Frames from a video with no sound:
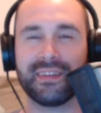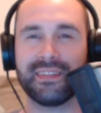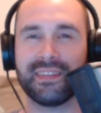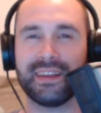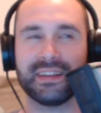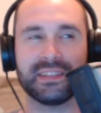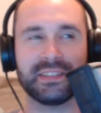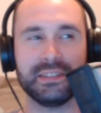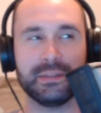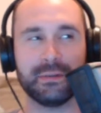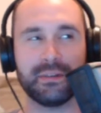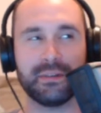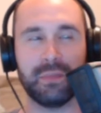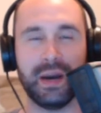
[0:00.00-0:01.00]
Is that a sheet
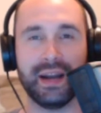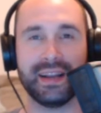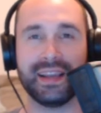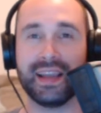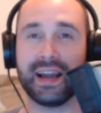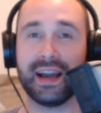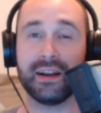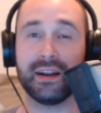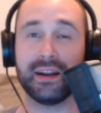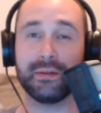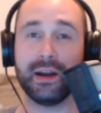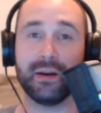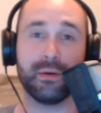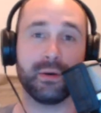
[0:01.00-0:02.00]
or his body? I
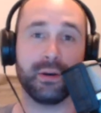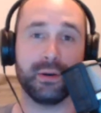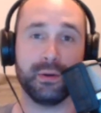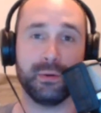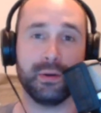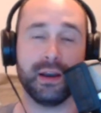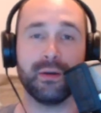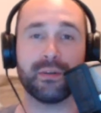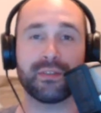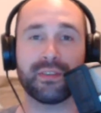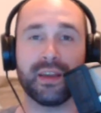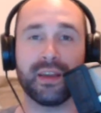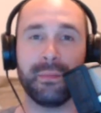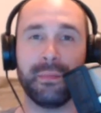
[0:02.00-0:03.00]
don't know. Who
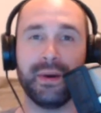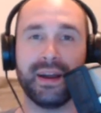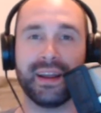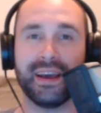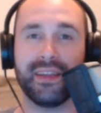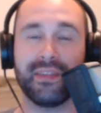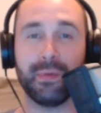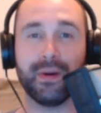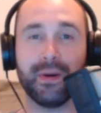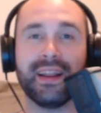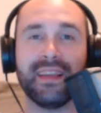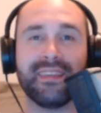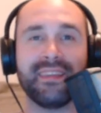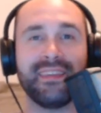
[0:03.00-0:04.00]
knows? But the
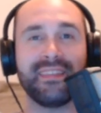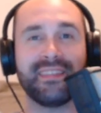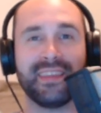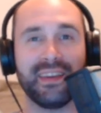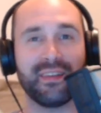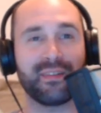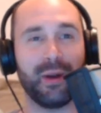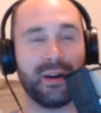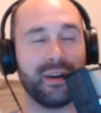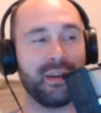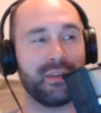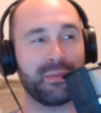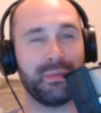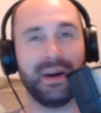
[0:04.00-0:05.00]
point is, he steals
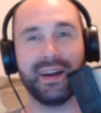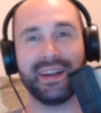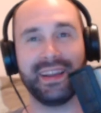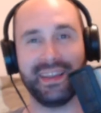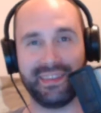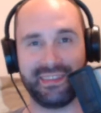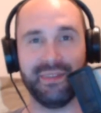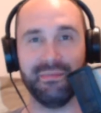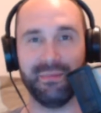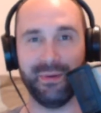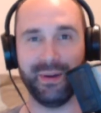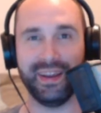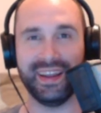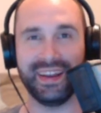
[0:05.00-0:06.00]
Mario's body at some
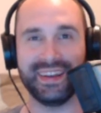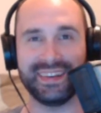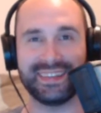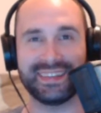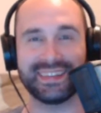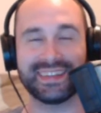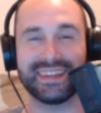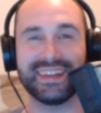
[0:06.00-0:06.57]
point.